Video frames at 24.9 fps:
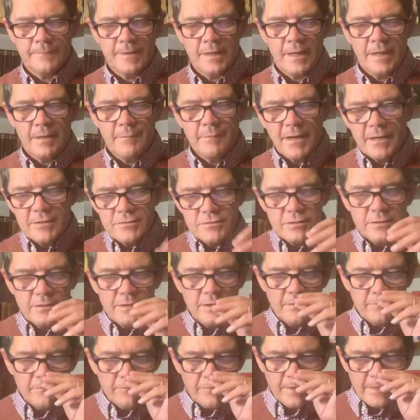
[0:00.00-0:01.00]
Imagine
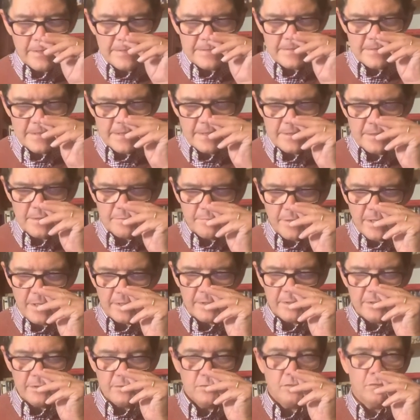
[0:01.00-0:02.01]
if I said to
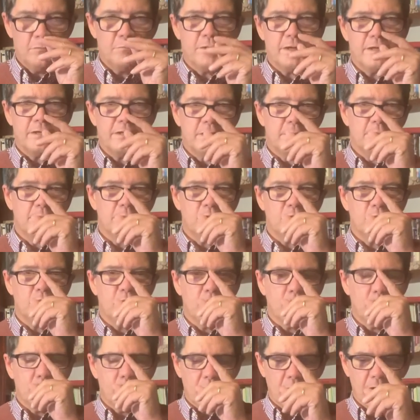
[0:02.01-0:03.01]
Becky, You're my number
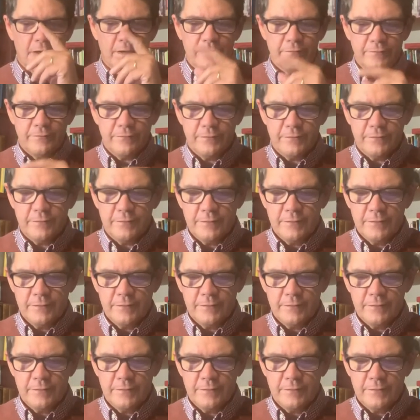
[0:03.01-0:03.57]
one wife.